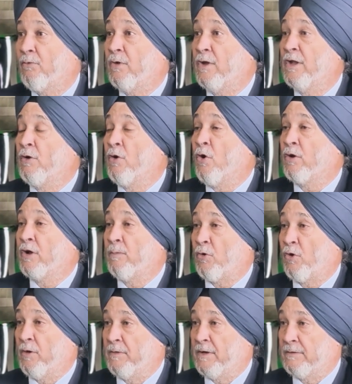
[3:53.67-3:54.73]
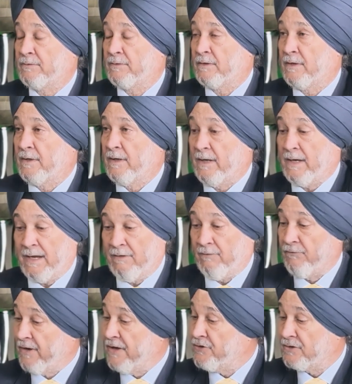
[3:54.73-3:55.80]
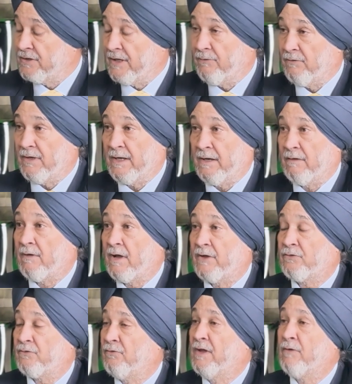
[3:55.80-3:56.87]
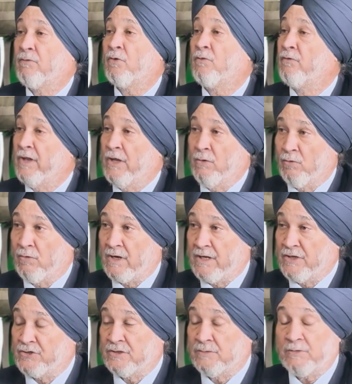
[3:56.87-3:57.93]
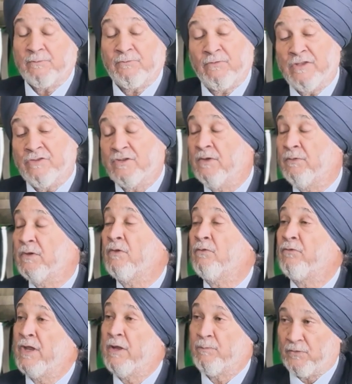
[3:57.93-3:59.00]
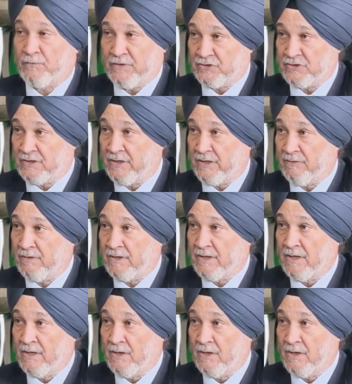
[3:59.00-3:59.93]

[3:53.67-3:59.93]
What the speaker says: in long deployments. And French Navy and us, we have got very good relationship. French Navy is a very professional Navy,